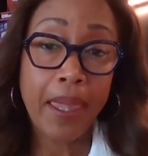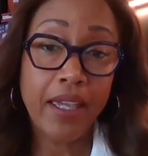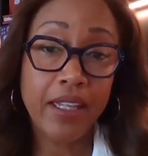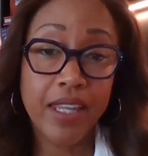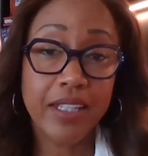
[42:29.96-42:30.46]

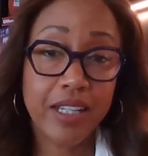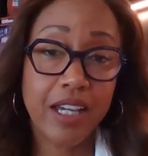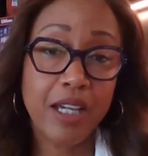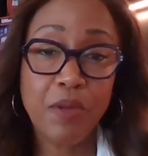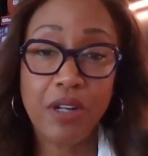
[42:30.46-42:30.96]
in that
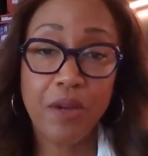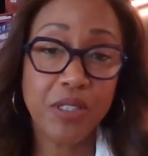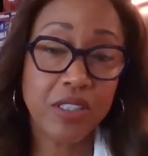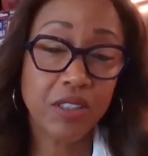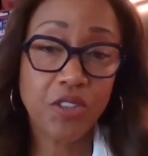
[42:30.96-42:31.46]
time when I was
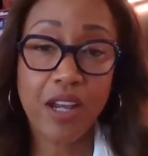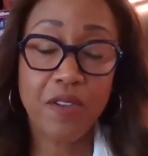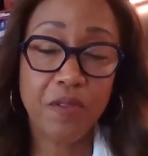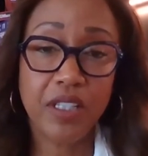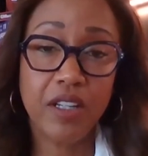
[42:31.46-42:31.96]
still trying to
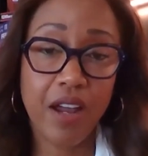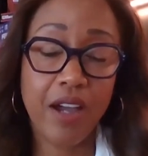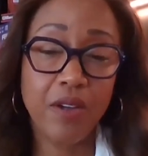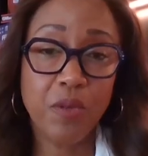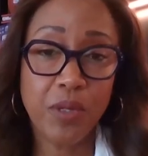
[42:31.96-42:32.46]
figure
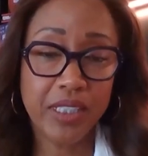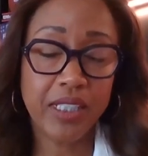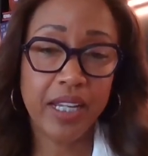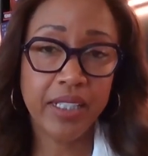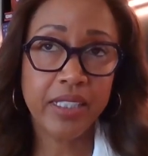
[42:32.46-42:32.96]
out what's
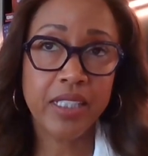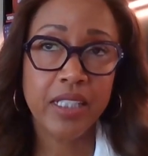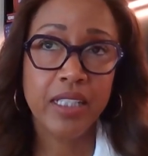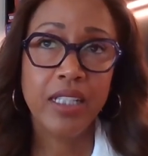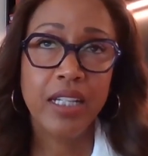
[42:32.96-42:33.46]
next.
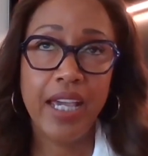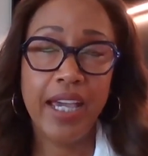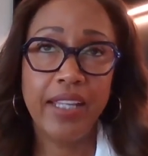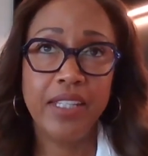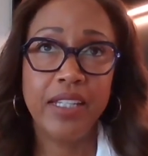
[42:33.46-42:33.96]

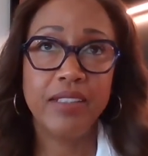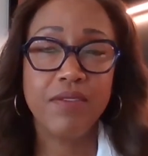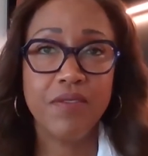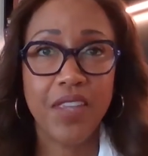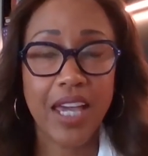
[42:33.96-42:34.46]
And
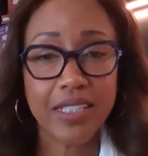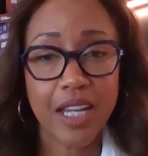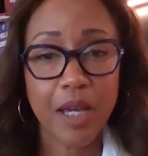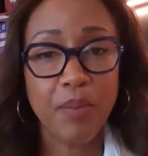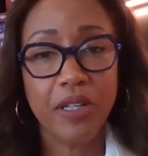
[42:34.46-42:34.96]
then that
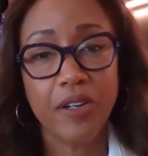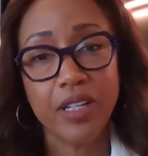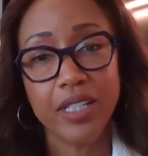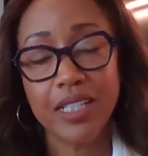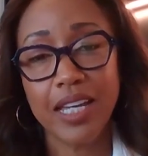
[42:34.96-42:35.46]
time
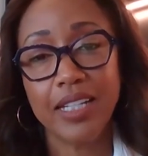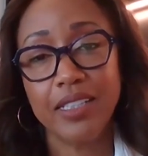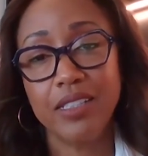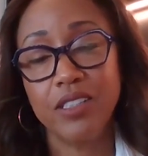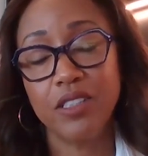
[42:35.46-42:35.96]
period led
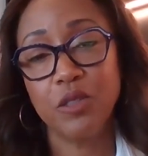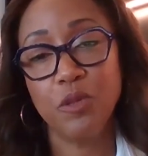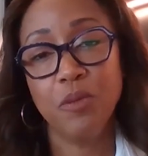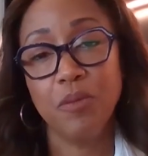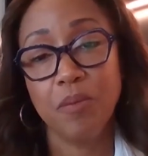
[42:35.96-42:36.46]

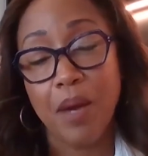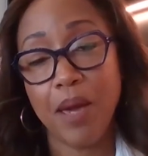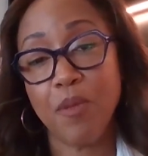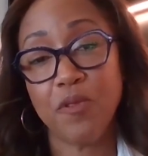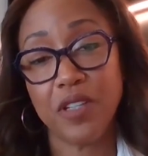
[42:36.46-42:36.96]
into my
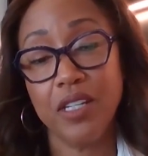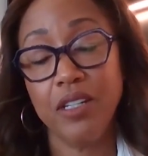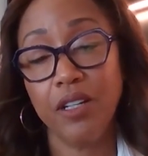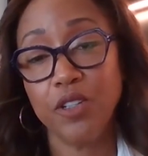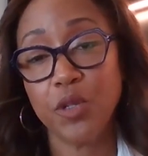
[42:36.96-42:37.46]
moving
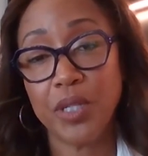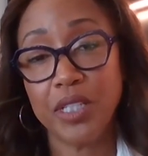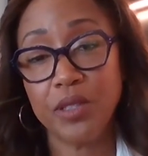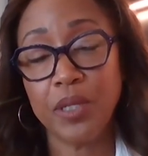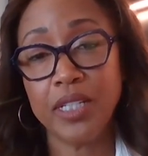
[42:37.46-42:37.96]
here in
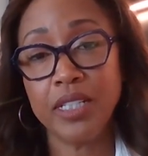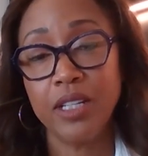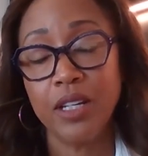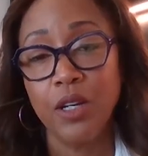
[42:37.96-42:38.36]
2020,